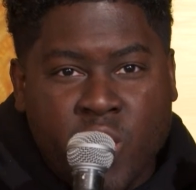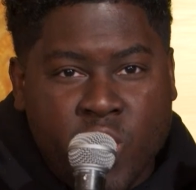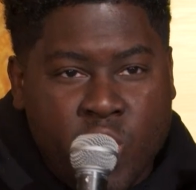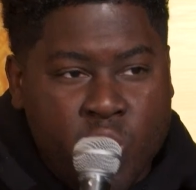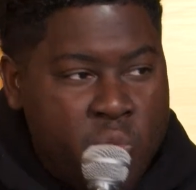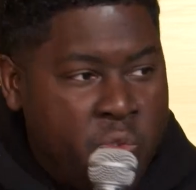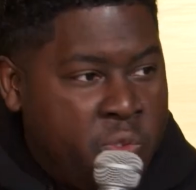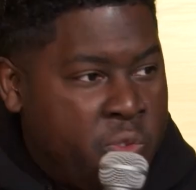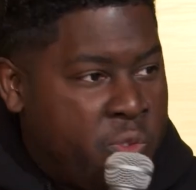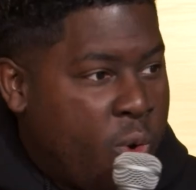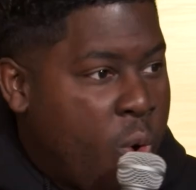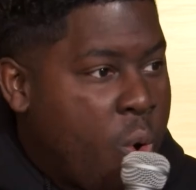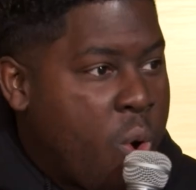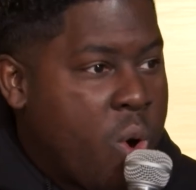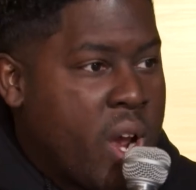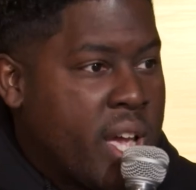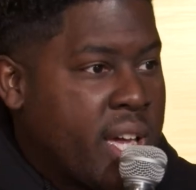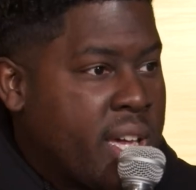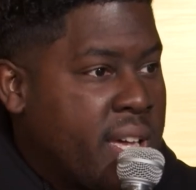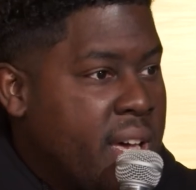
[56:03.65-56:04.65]

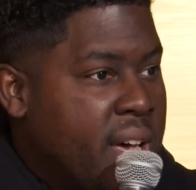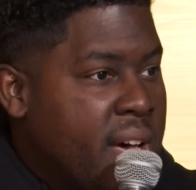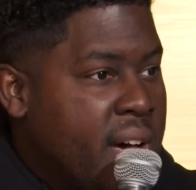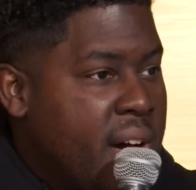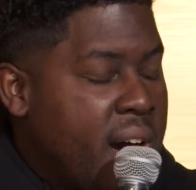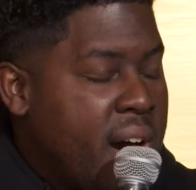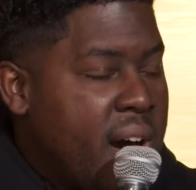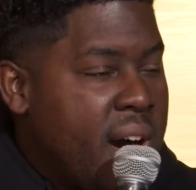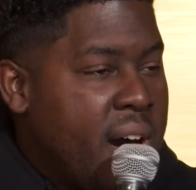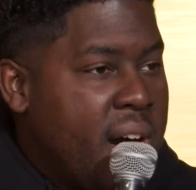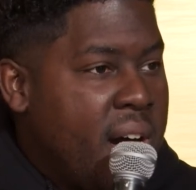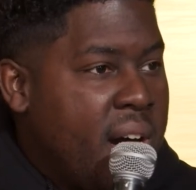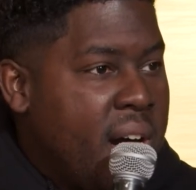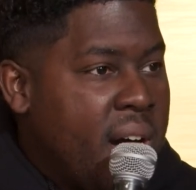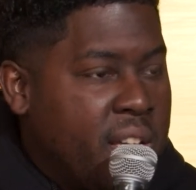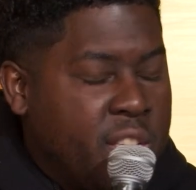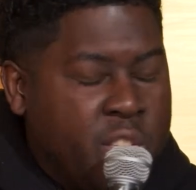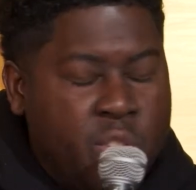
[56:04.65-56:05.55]
euphoric uh, uh,